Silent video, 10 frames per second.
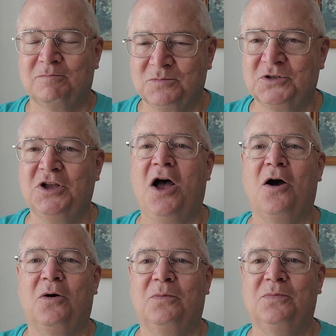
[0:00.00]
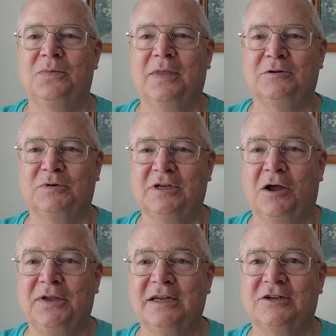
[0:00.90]
So, as we
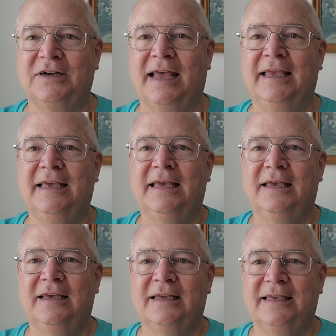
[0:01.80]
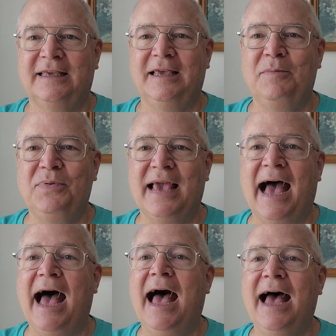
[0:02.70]
saw yesterday, keep your
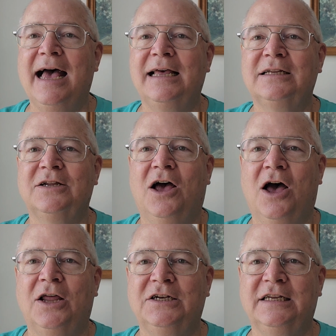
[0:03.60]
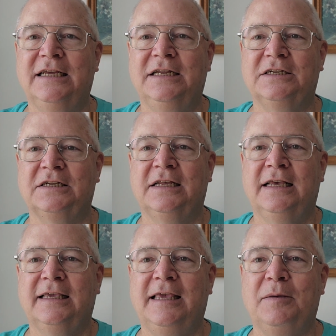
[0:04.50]
eyes on Jesus.
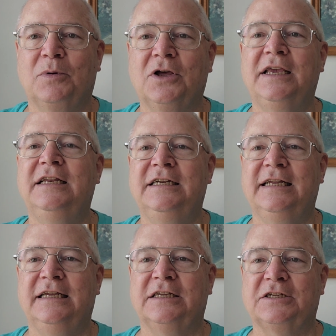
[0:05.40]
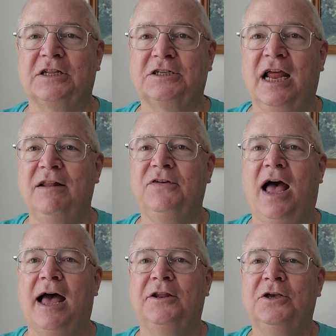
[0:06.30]
Keep looking to Jesus, the Son of
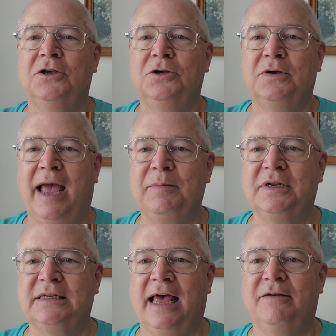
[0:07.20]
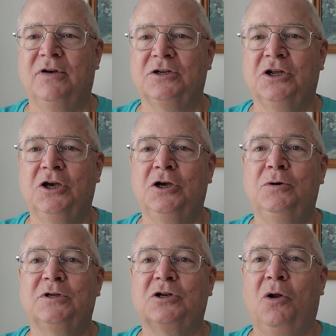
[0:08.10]
God, who came to save us,
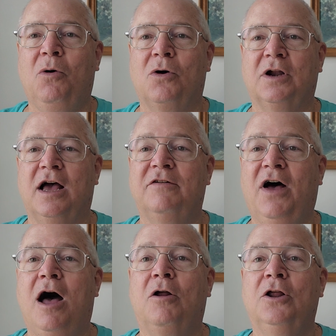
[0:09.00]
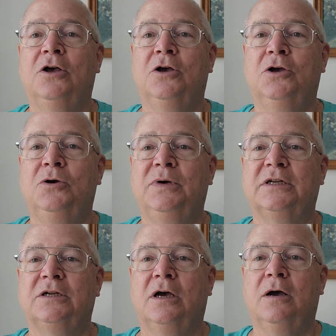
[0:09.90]
who is Lord of all, who
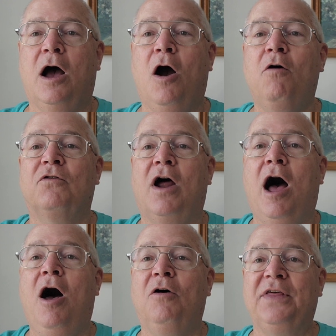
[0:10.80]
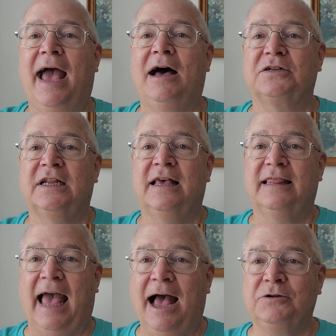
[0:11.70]
is over all the house
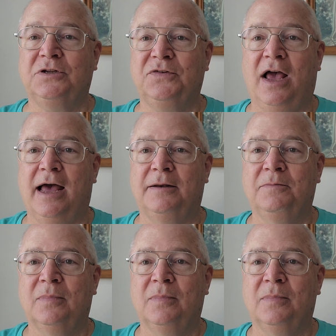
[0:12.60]
of God,